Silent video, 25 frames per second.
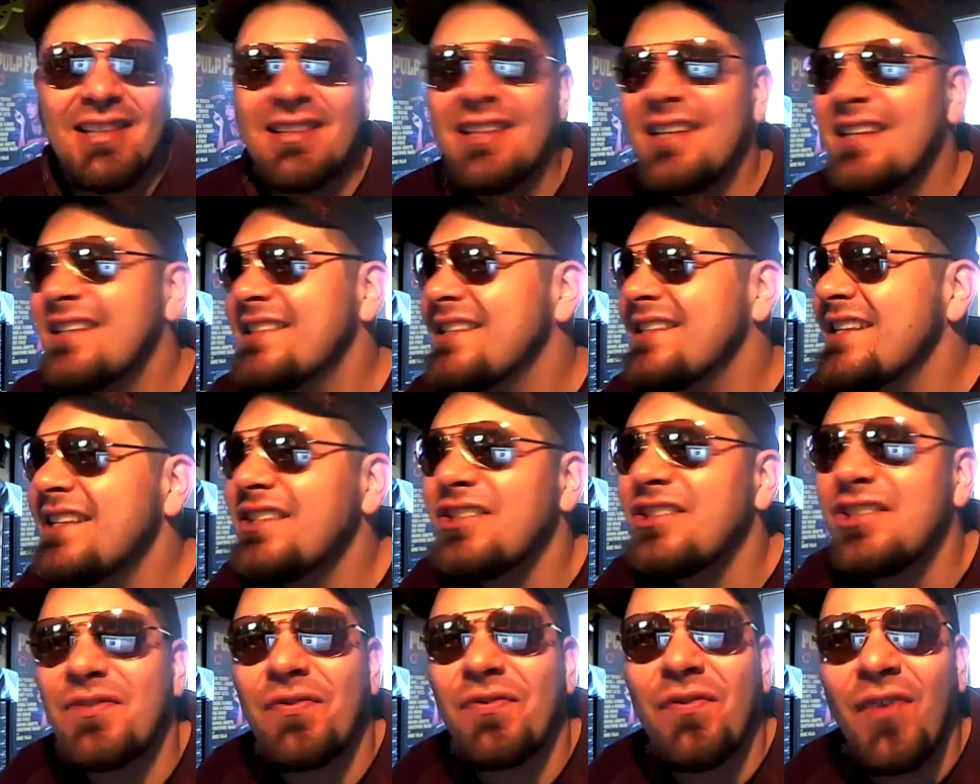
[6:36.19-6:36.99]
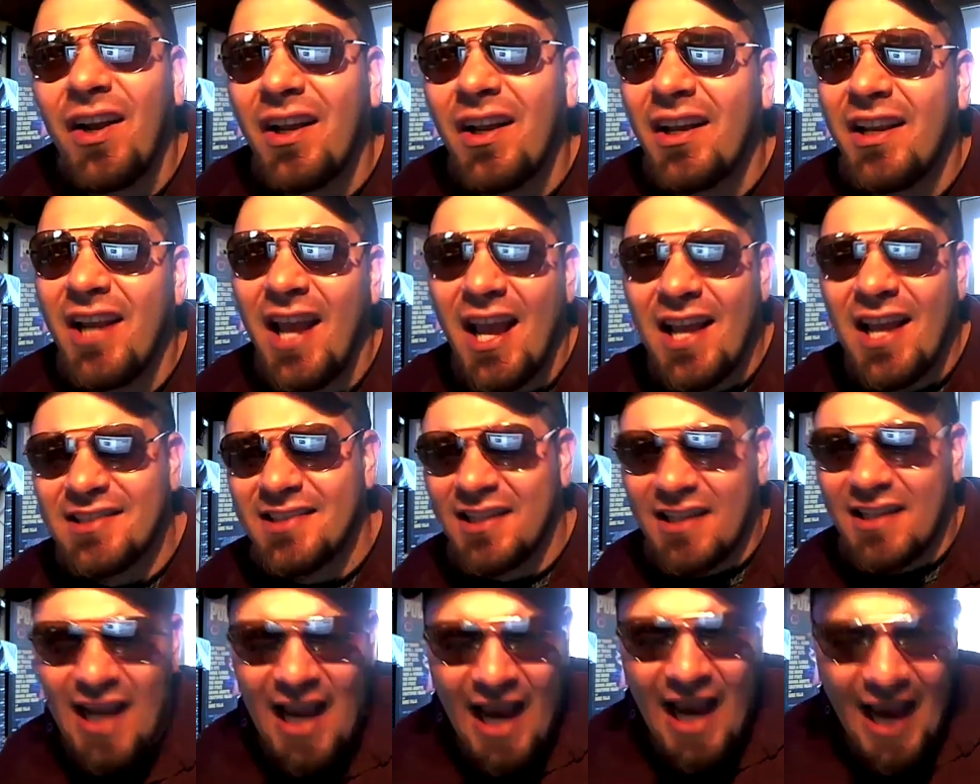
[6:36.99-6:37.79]
Thinks he just fucking
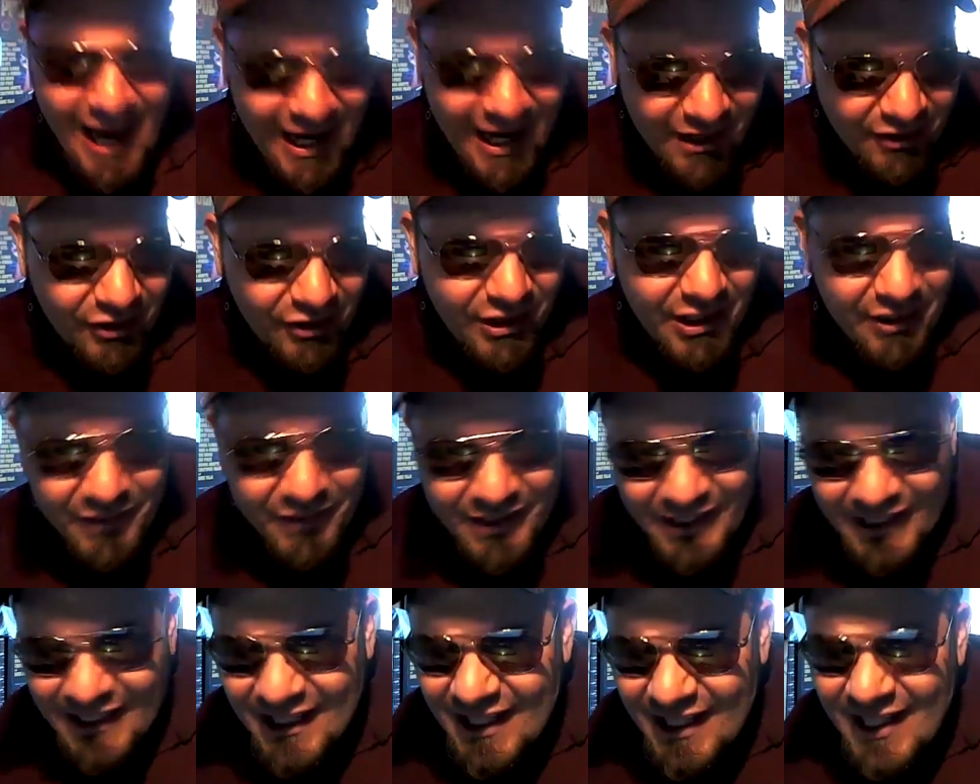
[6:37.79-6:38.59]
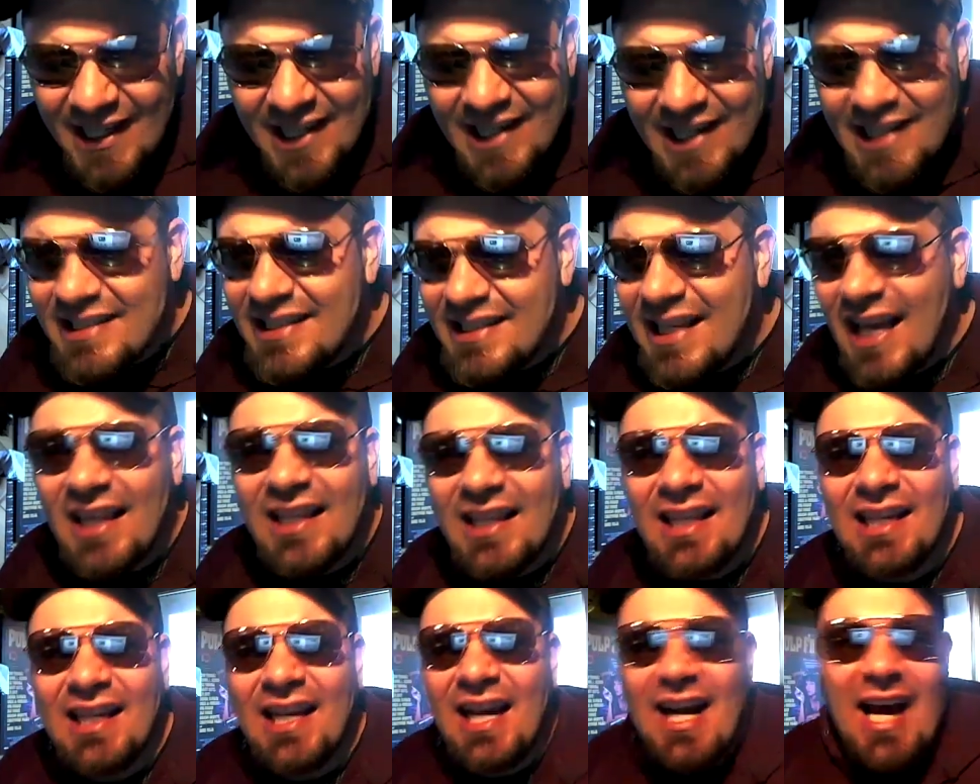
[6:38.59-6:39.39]
has like a handle on everything. He's
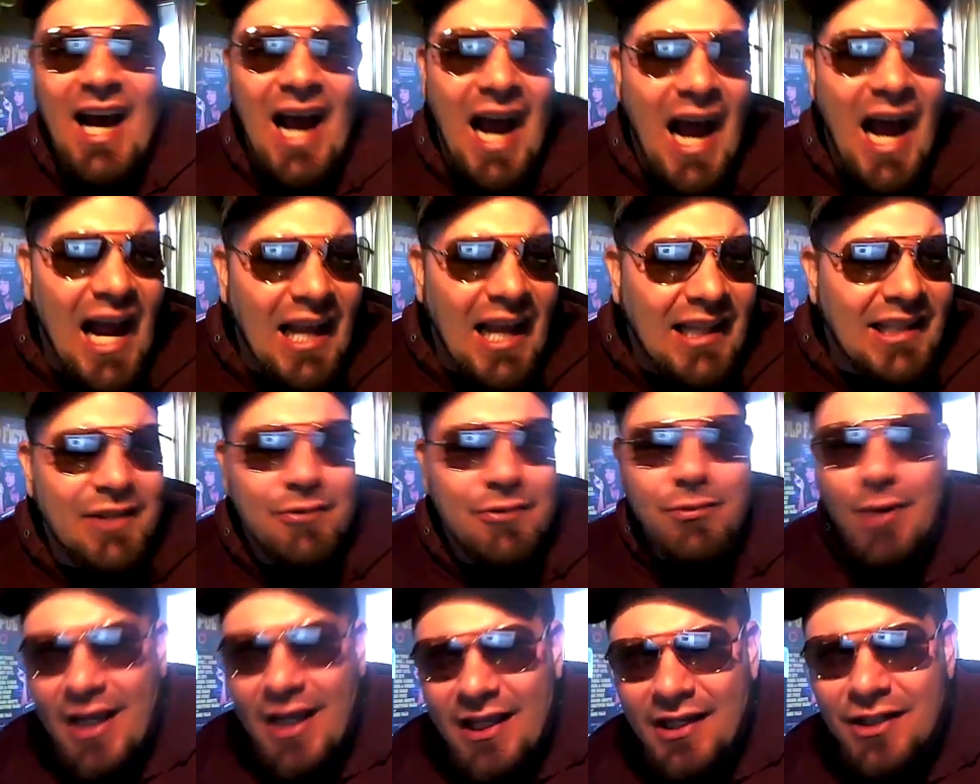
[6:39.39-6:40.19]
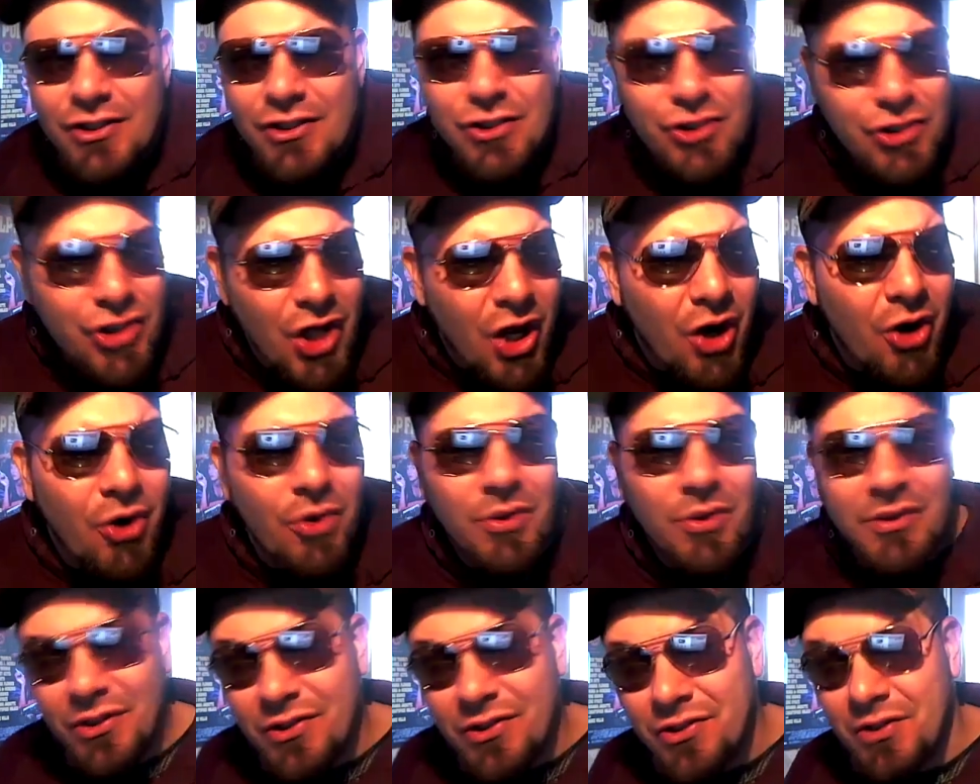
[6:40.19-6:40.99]
got like a highly rated
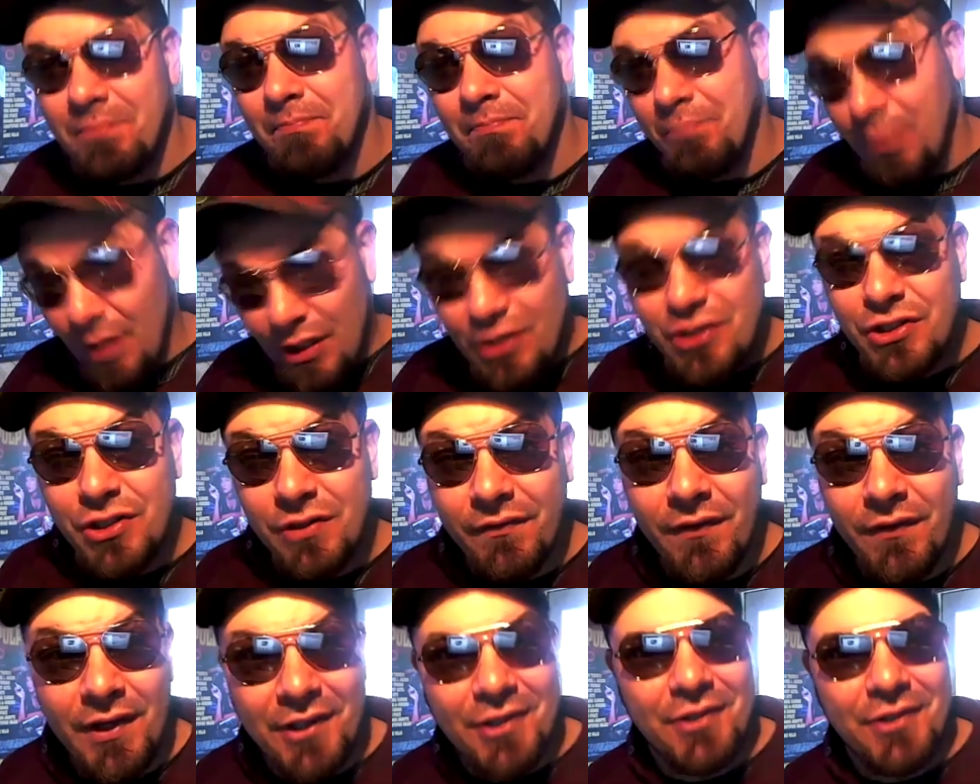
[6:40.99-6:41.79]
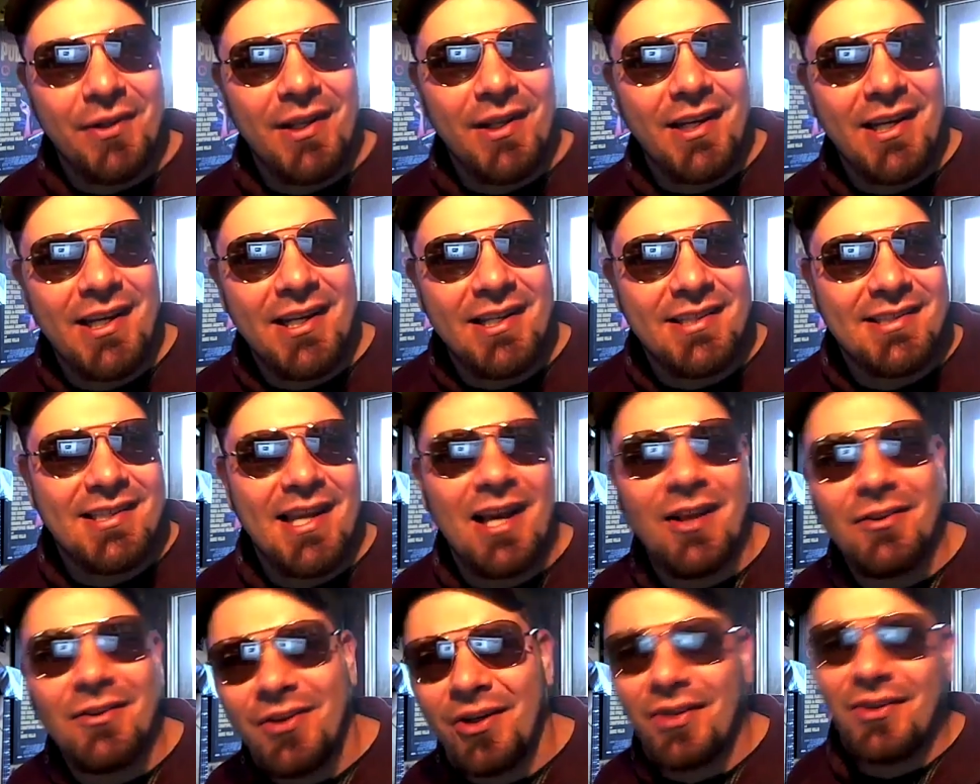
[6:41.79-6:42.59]
show and there's a bunch of other idiots
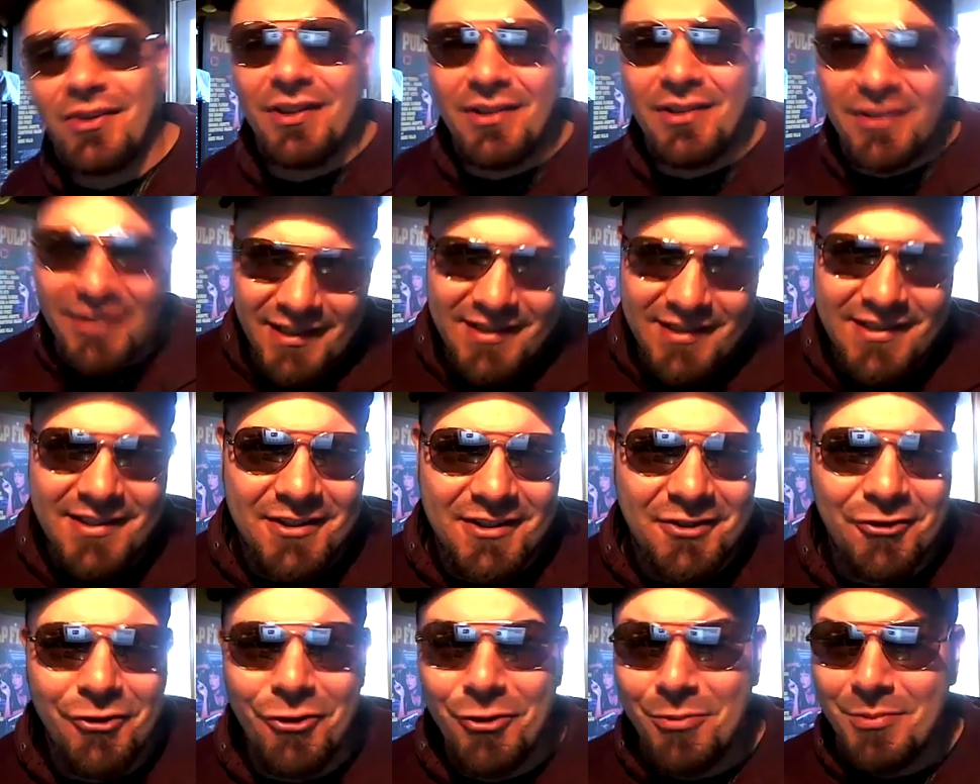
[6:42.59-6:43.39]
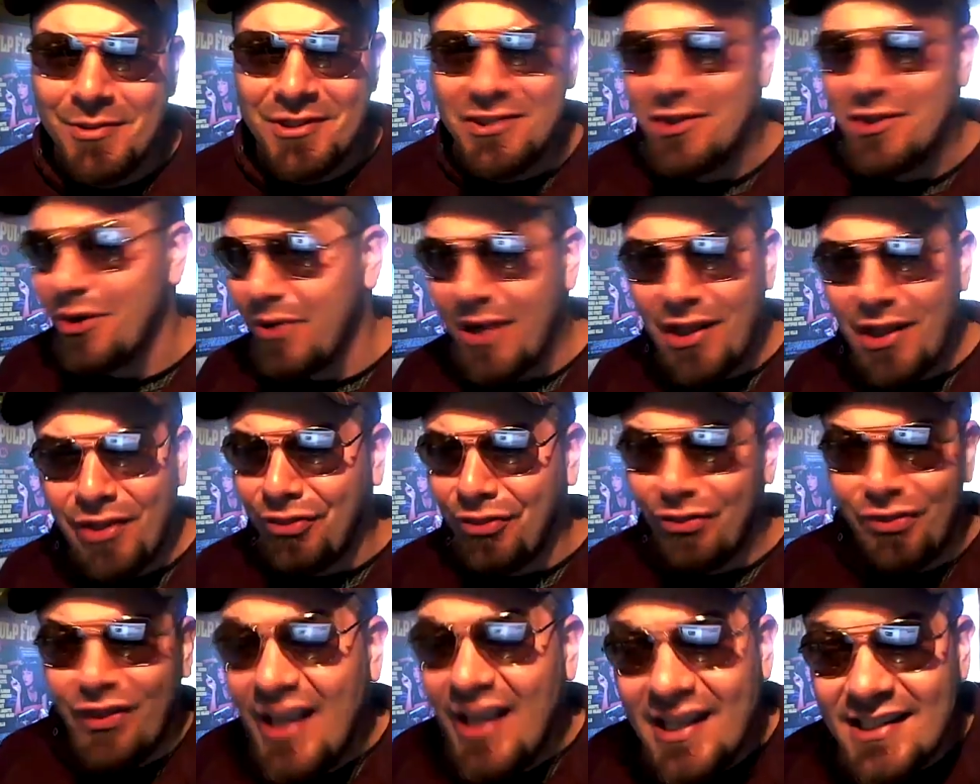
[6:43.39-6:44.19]
out there that listen to him, and so he
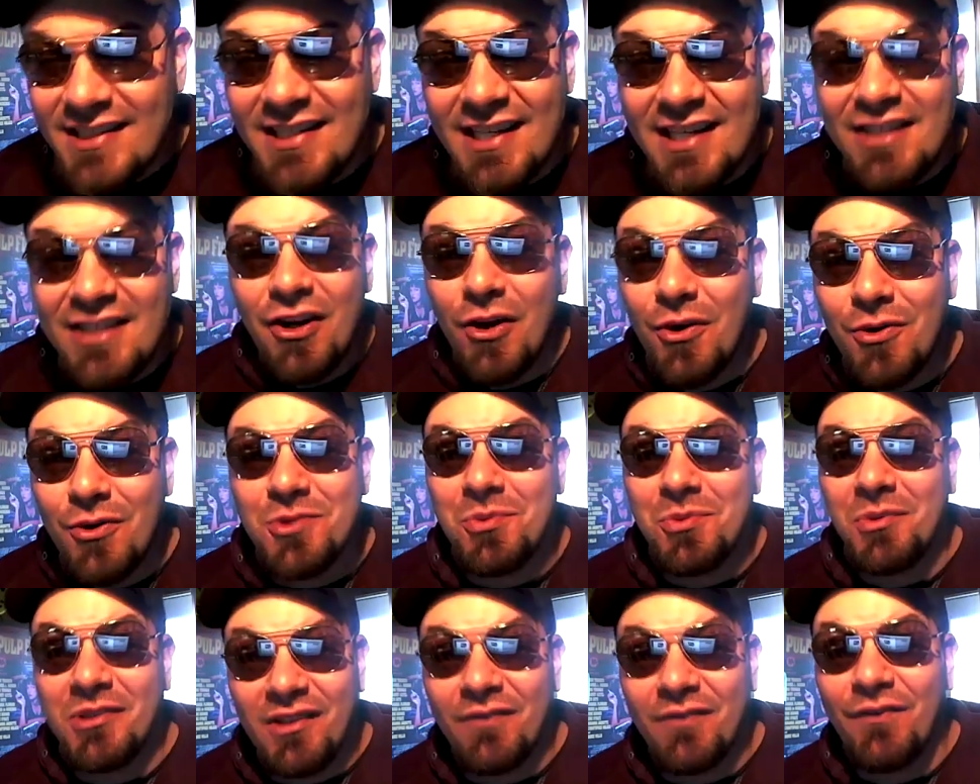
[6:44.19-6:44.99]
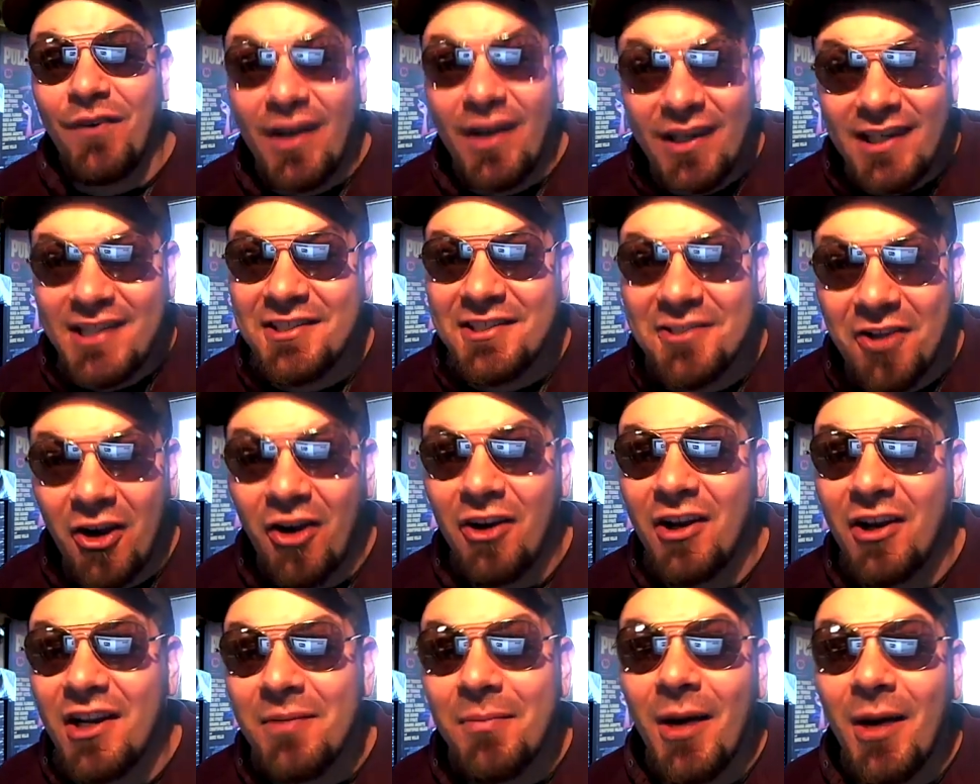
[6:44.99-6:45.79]
thinks he knows what the fuck he's
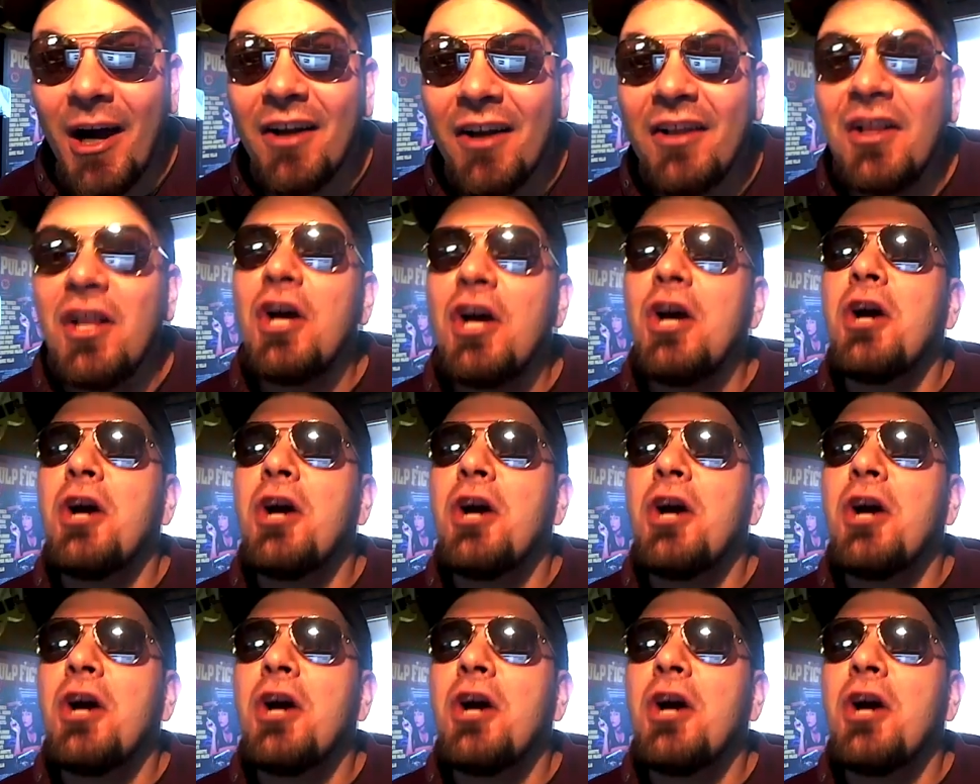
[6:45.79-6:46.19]
talking about.